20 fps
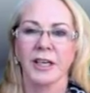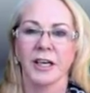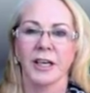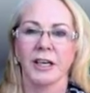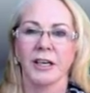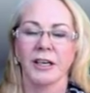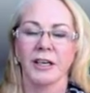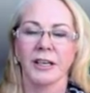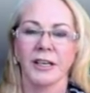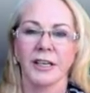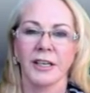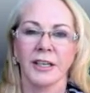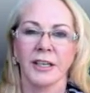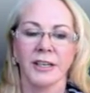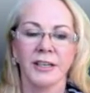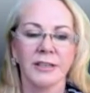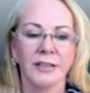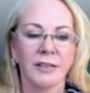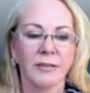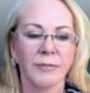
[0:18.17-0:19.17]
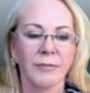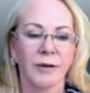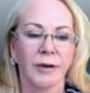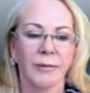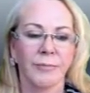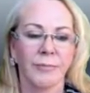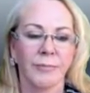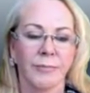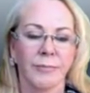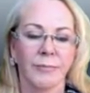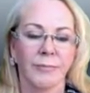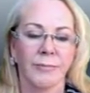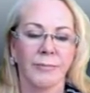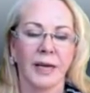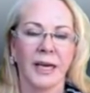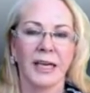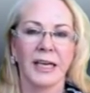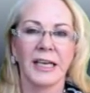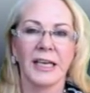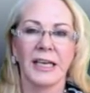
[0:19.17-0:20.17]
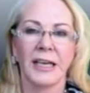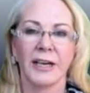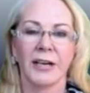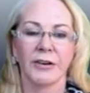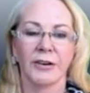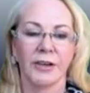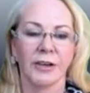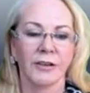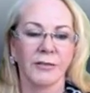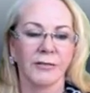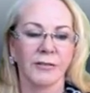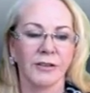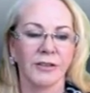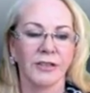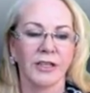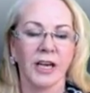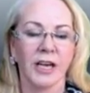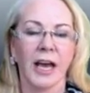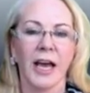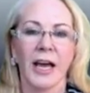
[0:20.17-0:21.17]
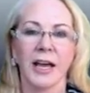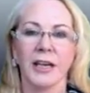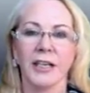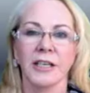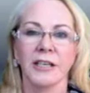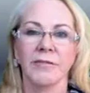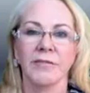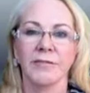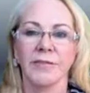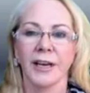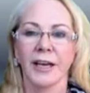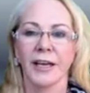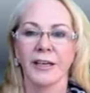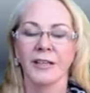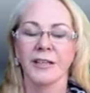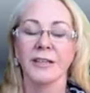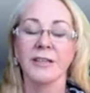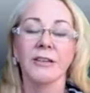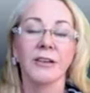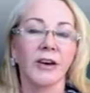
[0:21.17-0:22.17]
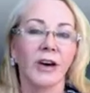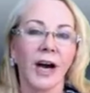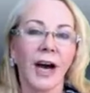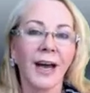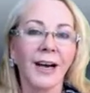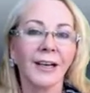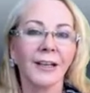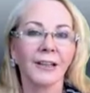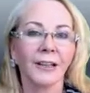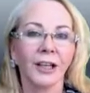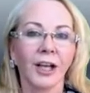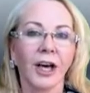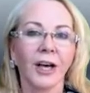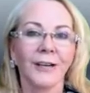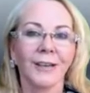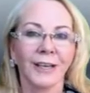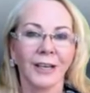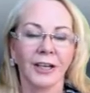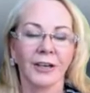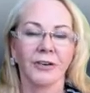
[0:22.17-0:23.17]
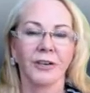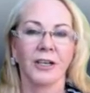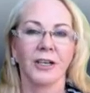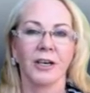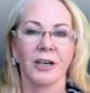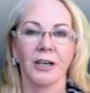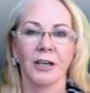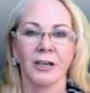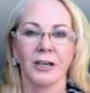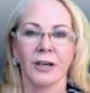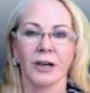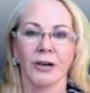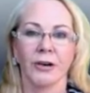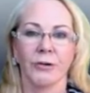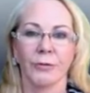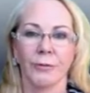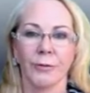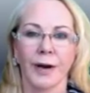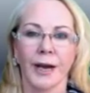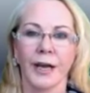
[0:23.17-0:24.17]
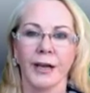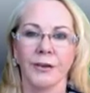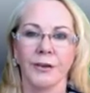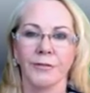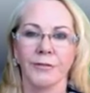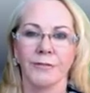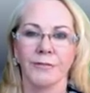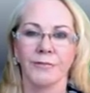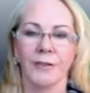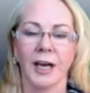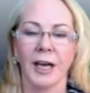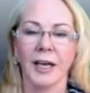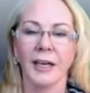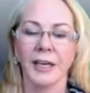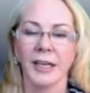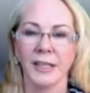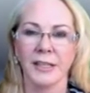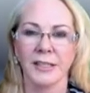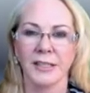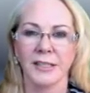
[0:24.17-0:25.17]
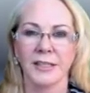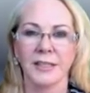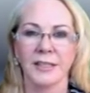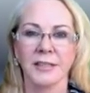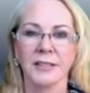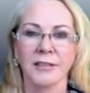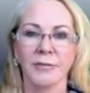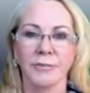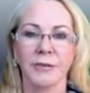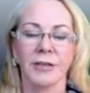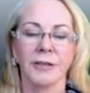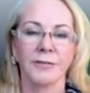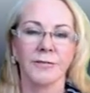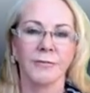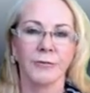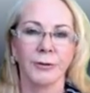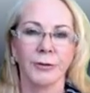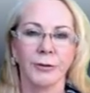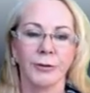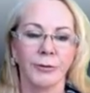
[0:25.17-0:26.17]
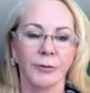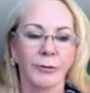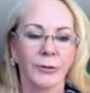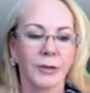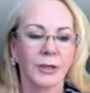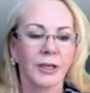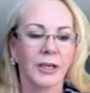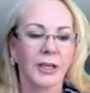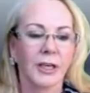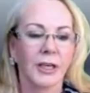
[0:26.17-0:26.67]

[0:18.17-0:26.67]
It is a money area of your chart. In fact, there's quite a lot going on around finances this week for you.